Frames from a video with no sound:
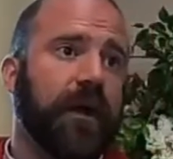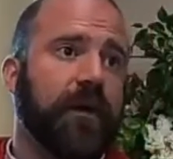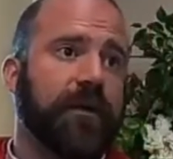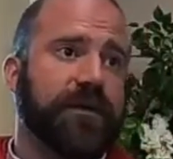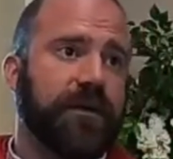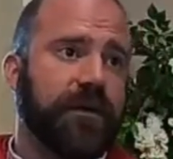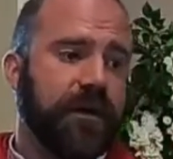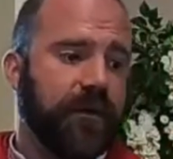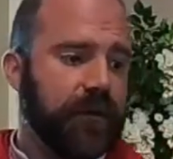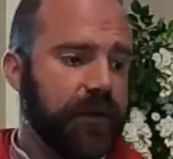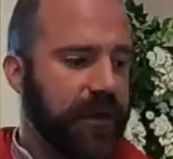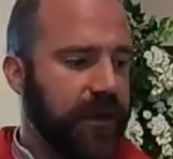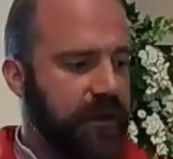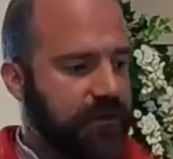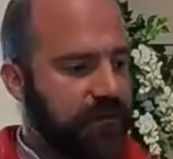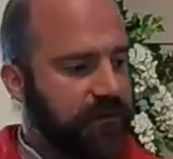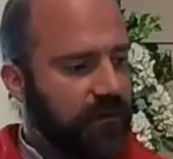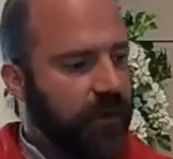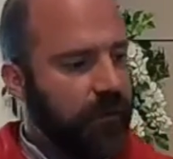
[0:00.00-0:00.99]
So he would get in
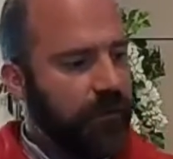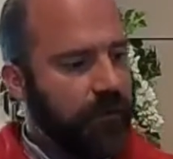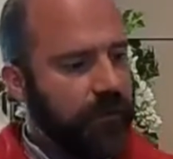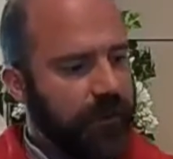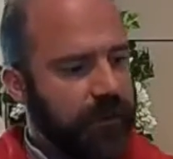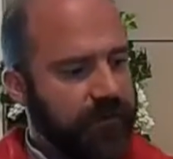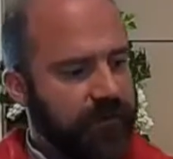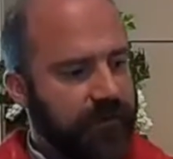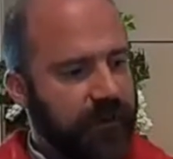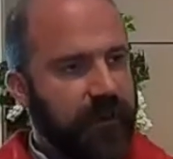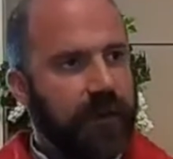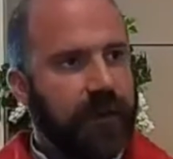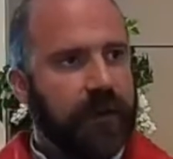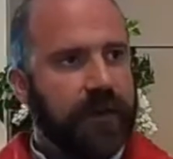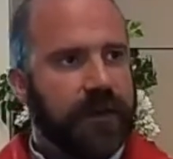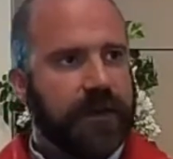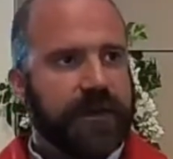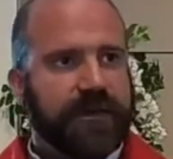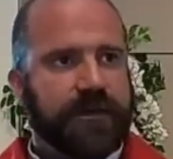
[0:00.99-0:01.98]
trouble with
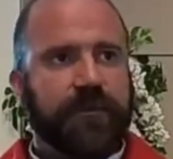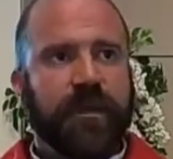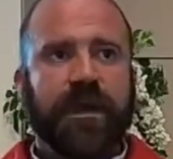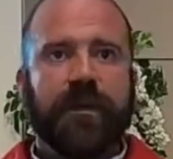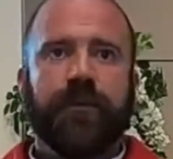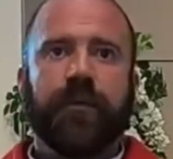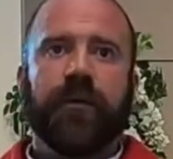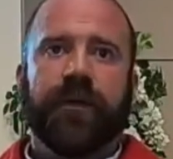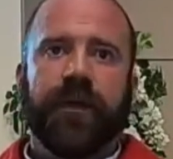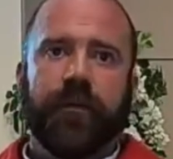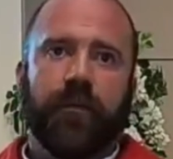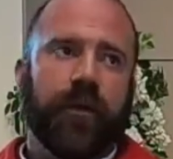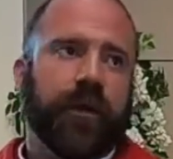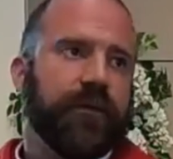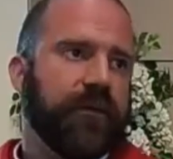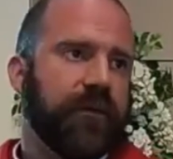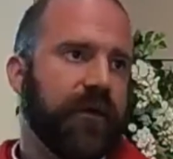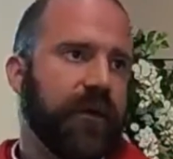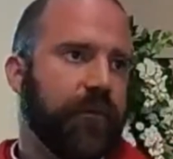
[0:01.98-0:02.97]
his people that were
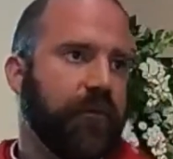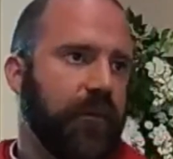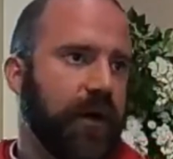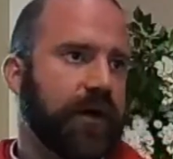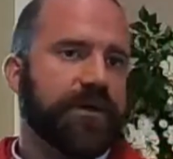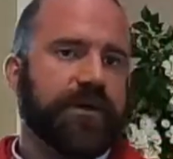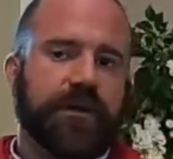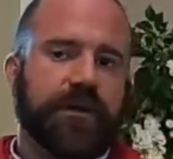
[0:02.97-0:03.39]
under the oppression of